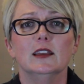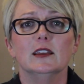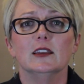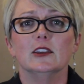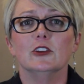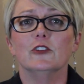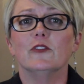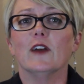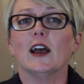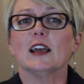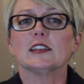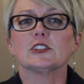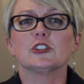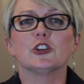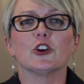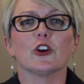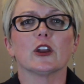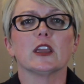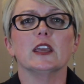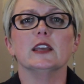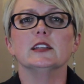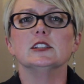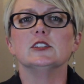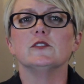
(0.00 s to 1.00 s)
You've asked your
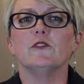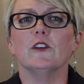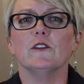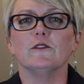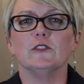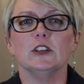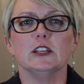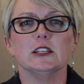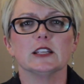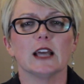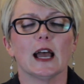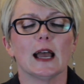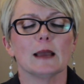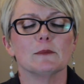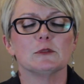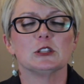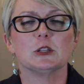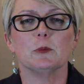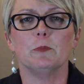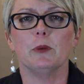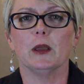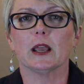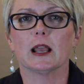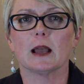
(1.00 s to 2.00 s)
kids 50 times
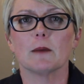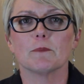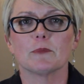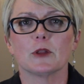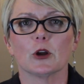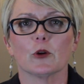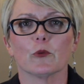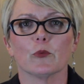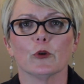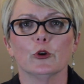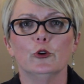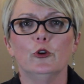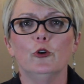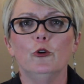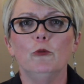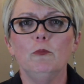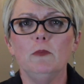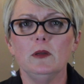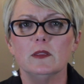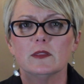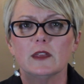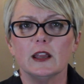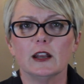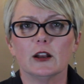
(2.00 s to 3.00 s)
to pick up their
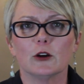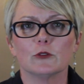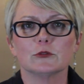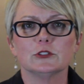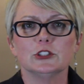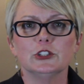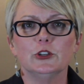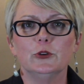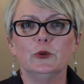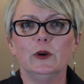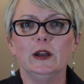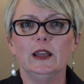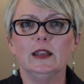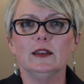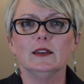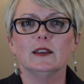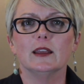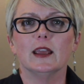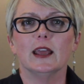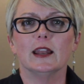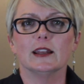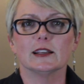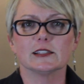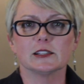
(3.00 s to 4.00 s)
room, they don't do
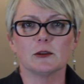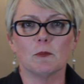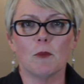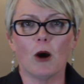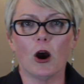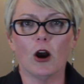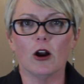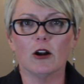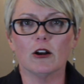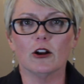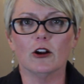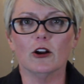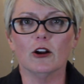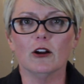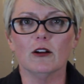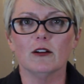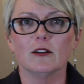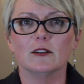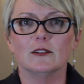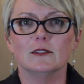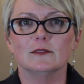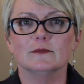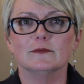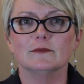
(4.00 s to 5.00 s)
it, and as a
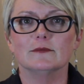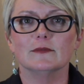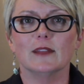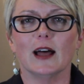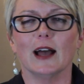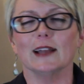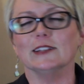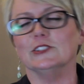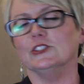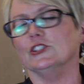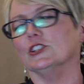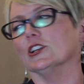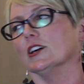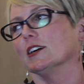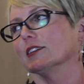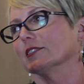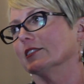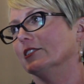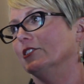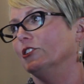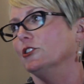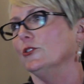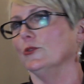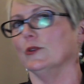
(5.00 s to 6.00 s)
martyr, I
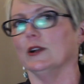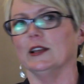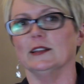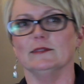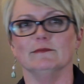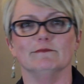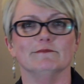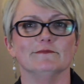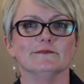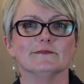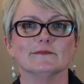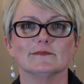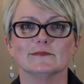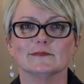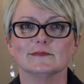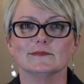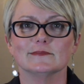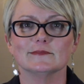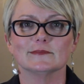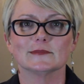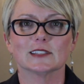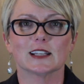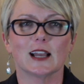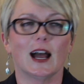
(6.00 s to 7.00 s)
just do it.
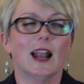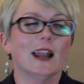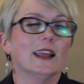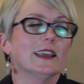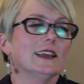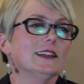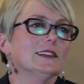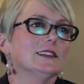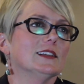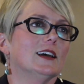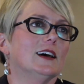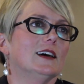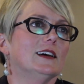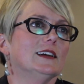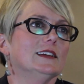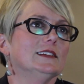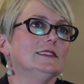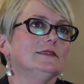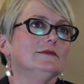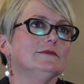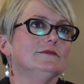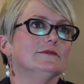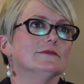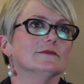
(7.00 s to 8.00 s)
It's got to get
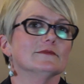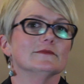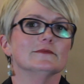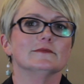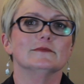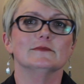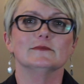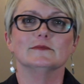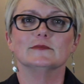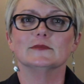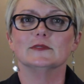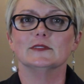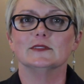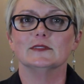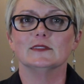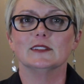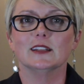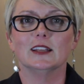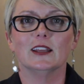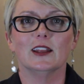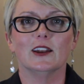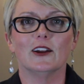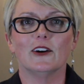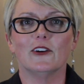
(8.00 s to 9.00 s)
done.
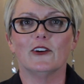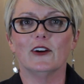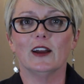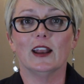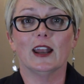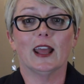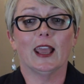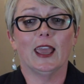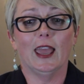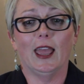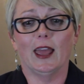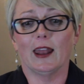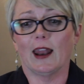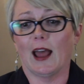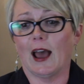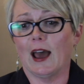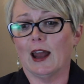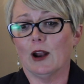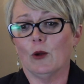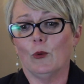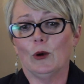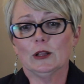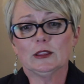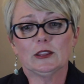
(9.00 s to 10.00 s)
You know, and again,
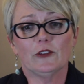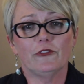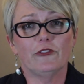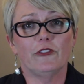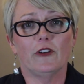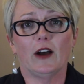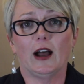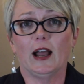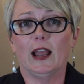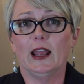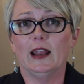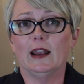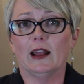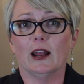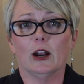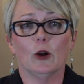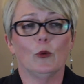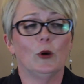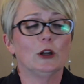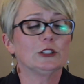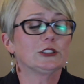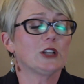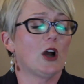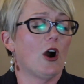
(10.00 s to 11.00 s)
I don't want the fight, I
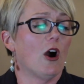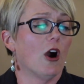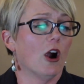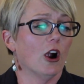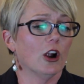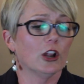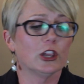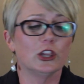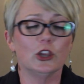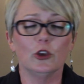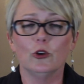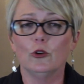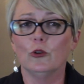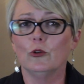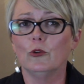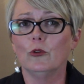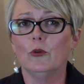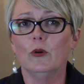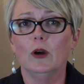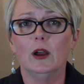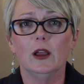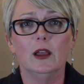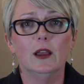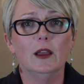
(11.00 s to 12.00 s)
don't want to
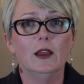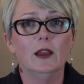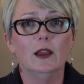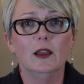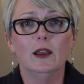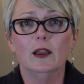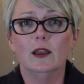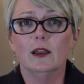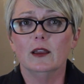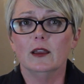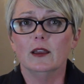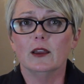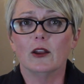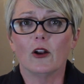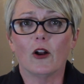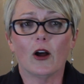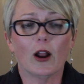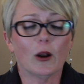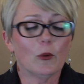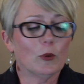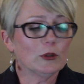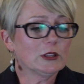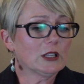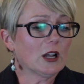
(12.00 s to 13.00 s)
argue, you know,
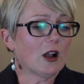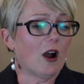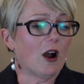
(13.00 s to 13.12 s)
I don't want the